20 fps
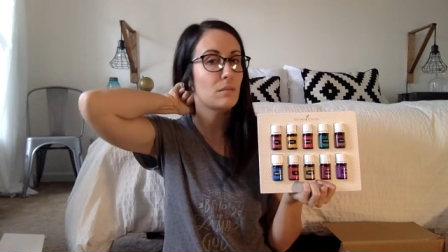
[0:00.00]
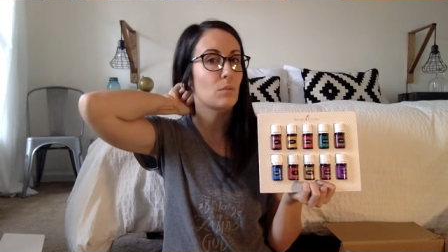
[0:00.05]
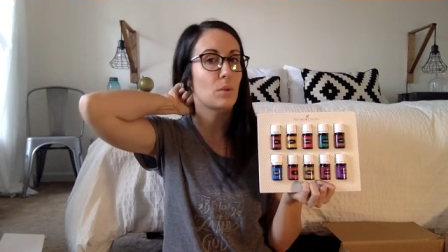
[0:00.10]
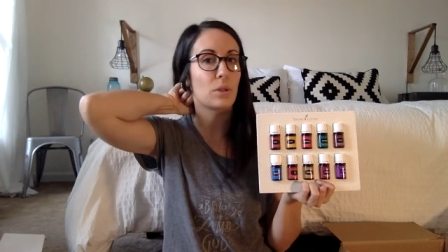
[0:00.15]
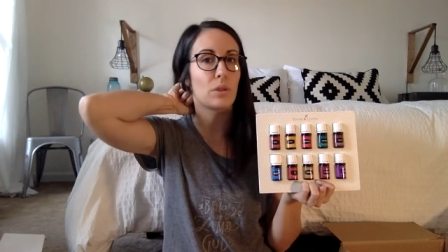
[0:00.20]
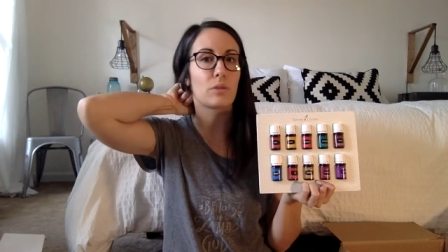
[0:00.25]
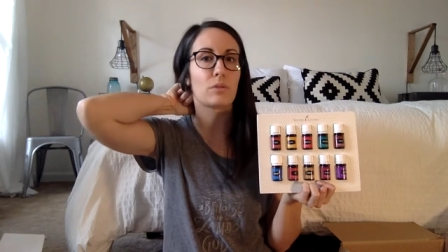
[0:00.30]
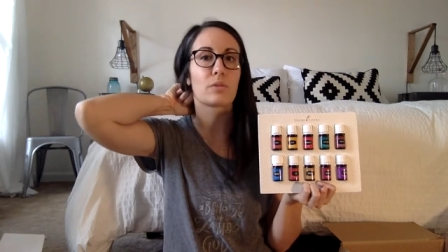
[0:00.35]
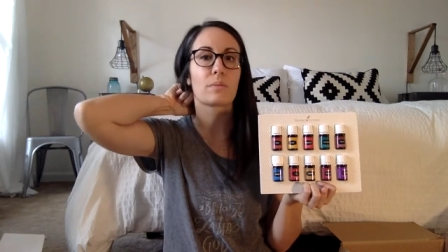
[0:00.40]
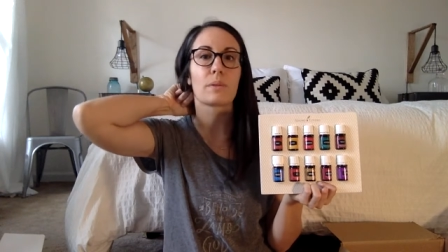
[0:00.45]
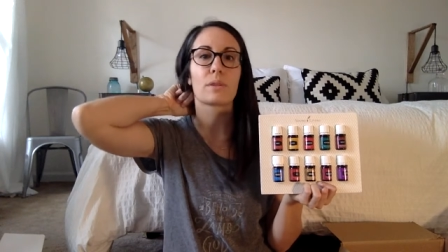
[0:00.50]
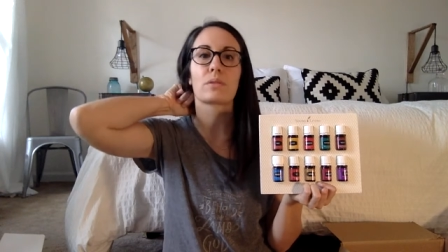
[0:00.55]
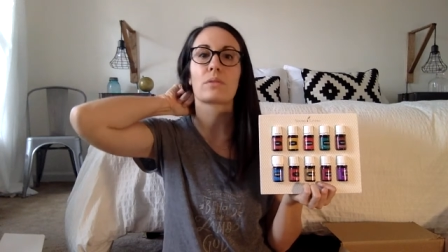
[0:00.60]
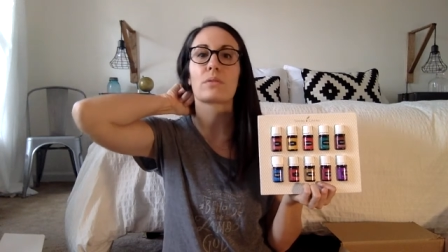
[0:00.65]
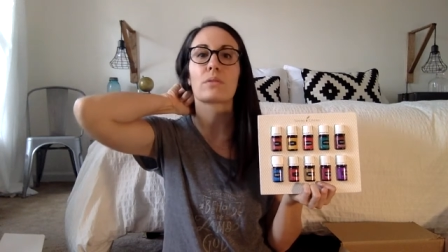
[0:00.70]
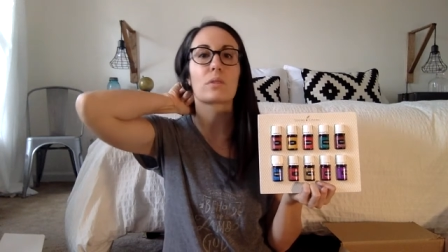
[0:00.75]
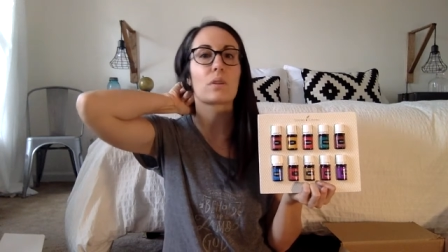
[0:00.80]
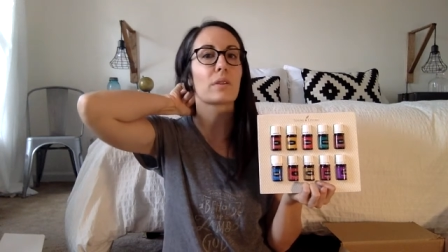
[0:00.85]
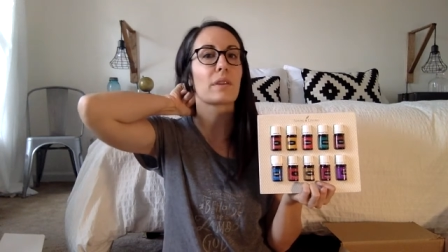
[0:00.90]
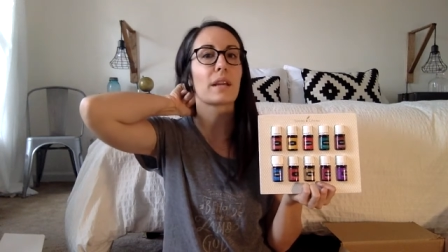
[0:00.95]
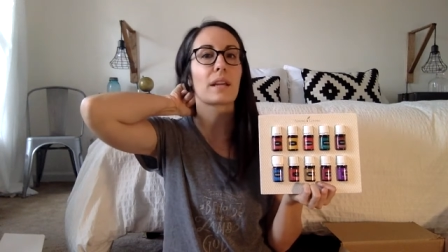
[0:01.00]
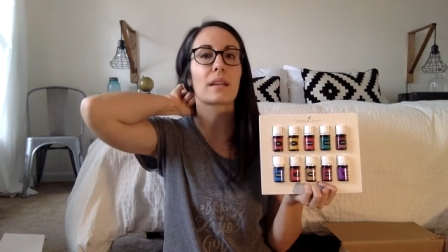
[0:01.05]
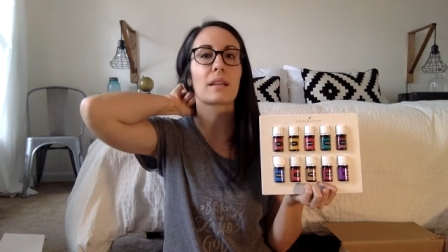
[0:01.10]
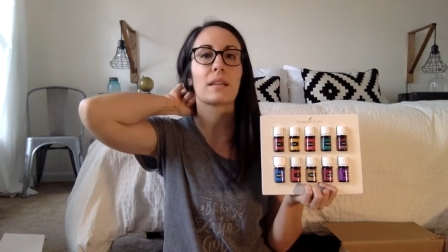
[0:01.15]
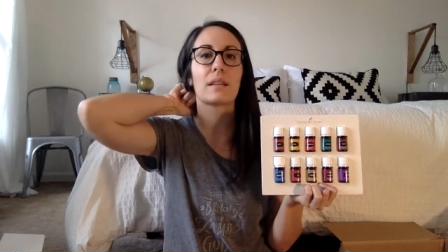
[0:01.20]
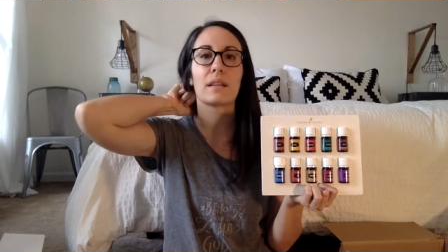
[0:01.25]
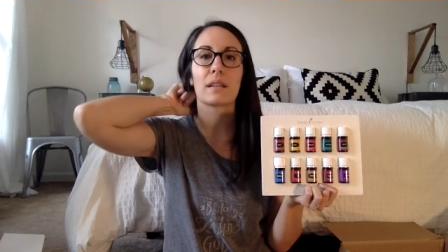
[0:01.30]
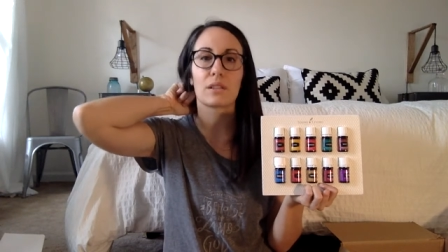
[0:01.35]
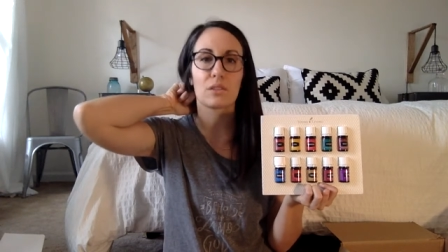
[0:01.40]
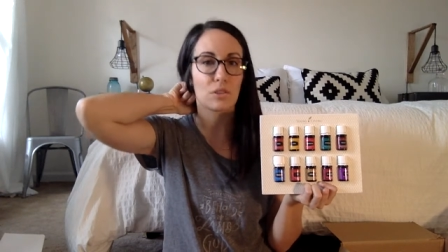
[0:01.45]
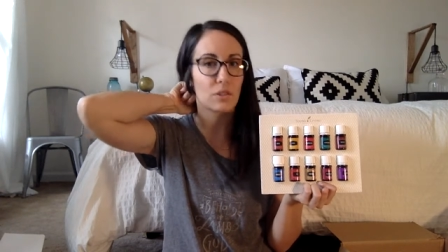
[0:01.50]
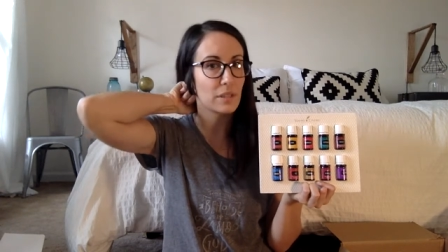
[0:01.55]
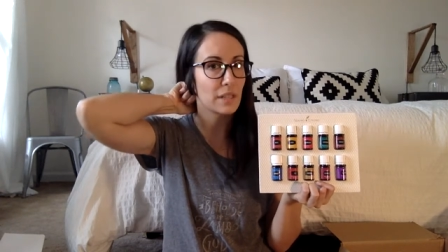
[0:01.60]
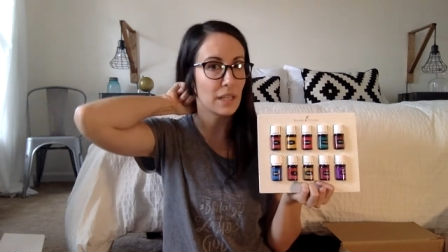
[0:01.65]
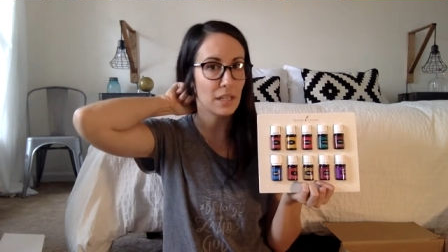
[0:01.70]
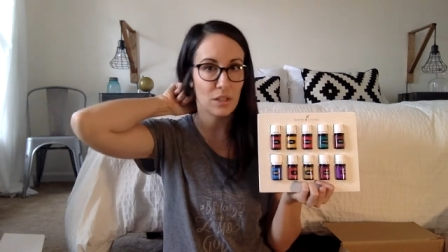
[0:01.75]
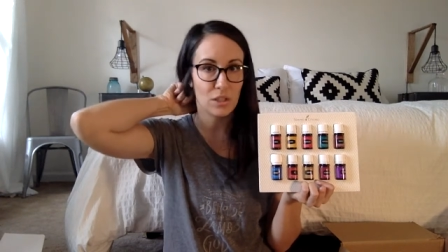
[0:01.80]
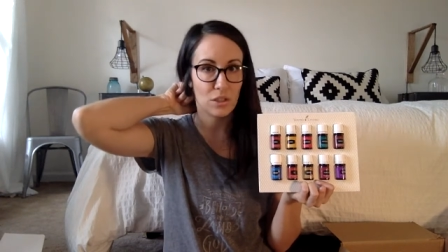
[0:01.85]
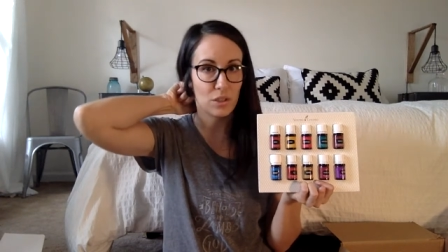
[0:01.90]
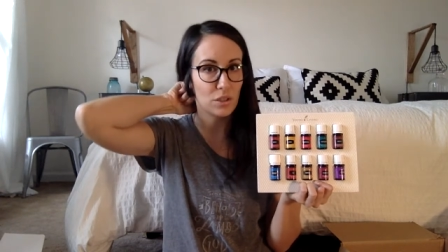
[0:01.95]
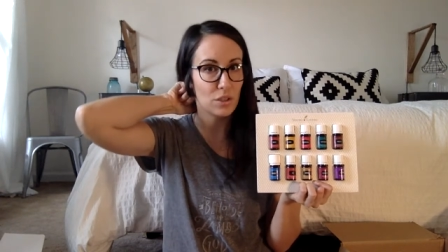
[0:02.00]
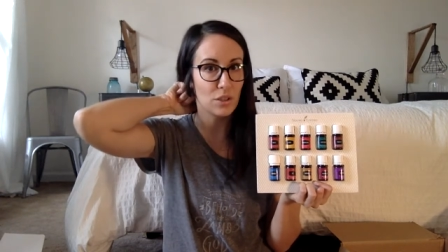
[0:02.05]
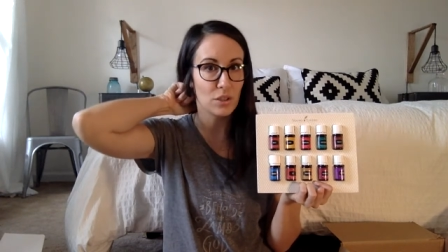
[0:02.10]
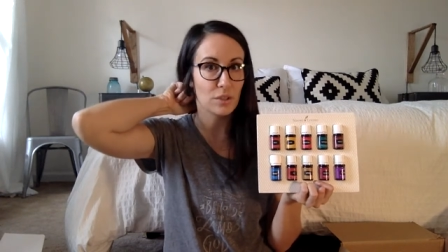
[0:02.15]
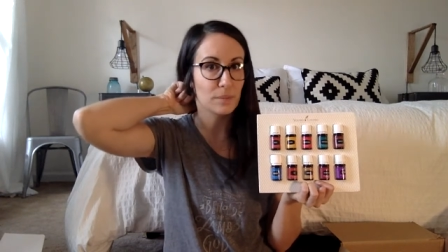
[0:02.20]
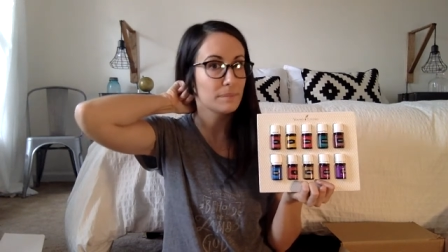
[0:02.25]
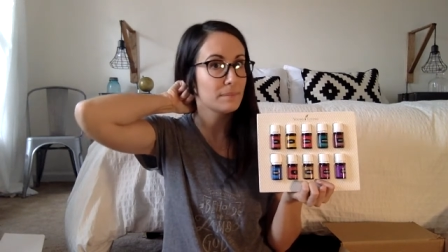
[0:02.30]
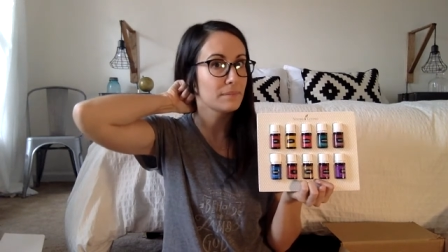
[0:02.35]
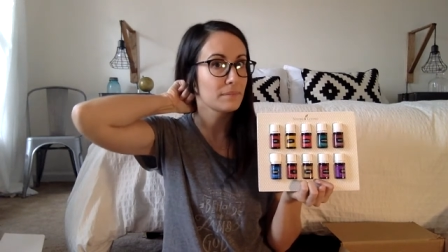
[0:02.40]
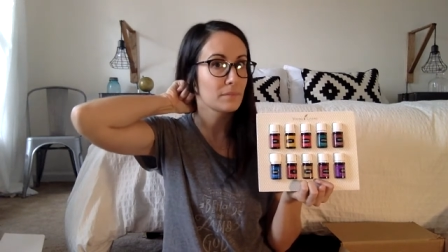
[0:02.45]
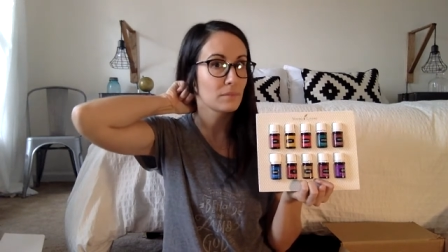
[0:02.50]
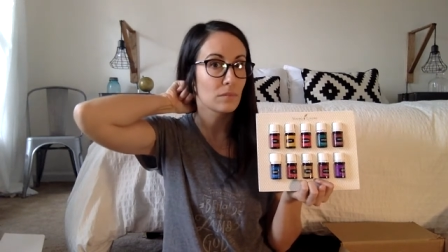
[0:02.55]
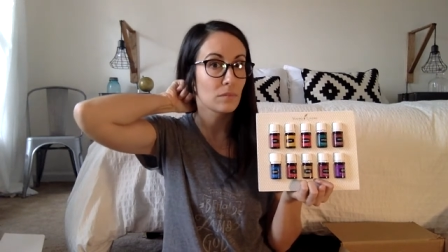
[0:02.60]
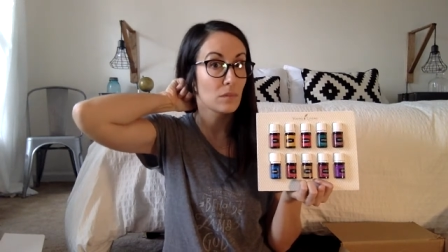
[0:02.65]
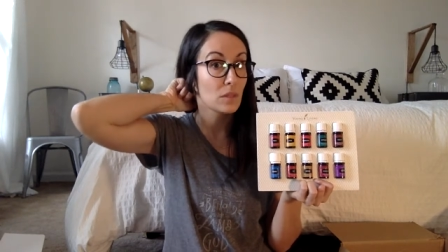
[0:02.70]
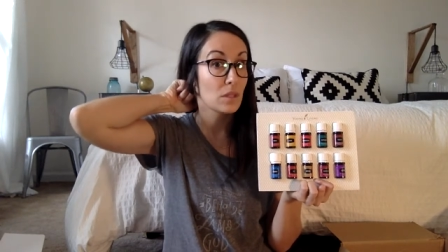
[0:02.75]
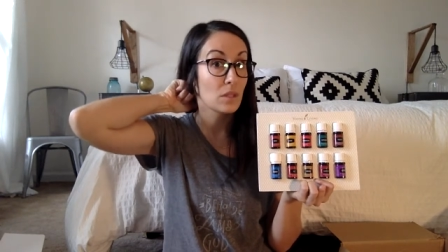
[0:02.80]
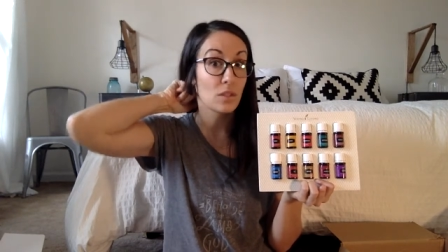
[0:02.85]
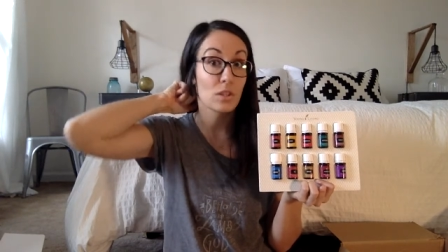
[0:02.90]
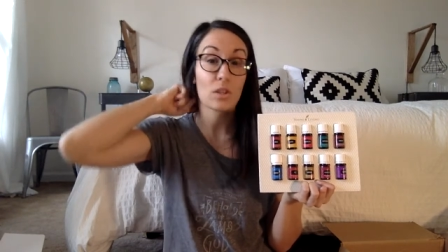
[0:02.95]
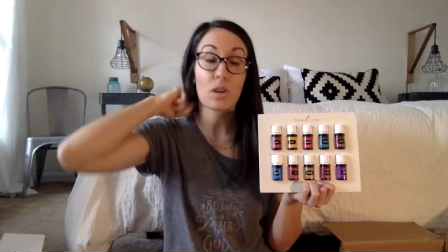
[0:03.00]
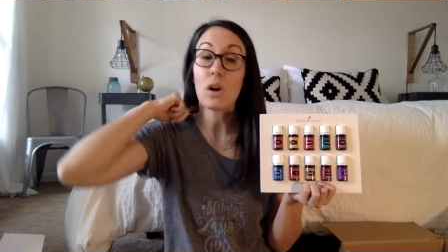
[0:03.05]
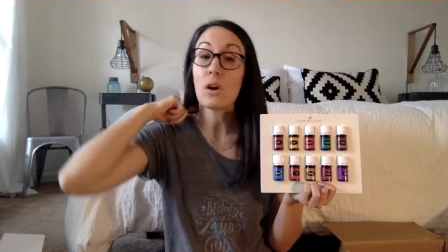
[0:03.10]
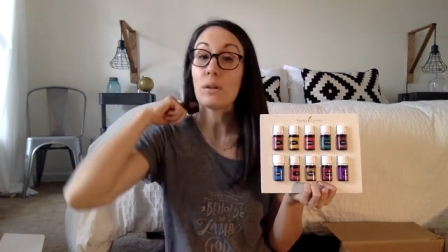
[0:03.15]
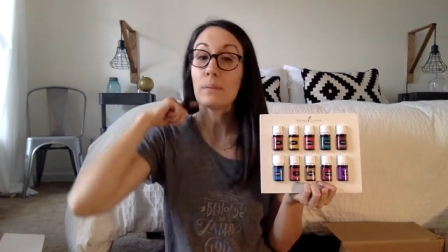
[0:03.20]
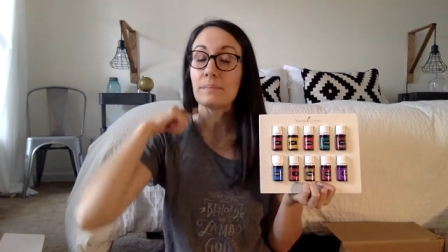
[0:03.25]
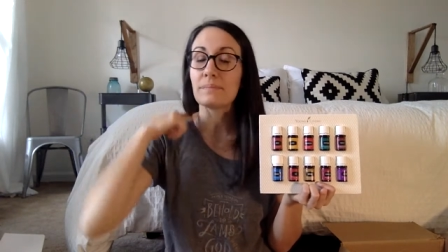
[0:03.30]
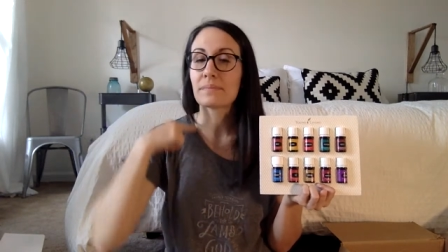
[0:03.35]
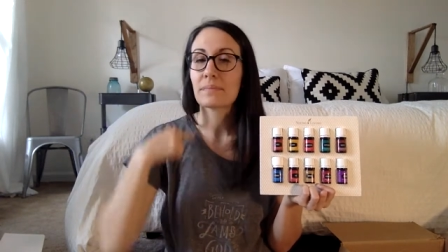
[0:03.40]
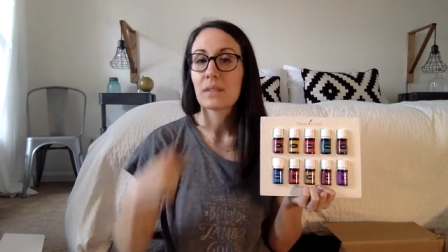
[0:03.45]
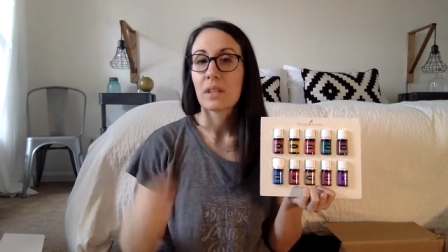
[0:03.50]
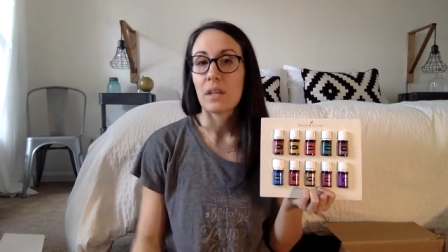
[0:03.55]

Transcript: where those muscles are that connect your neck to your skull.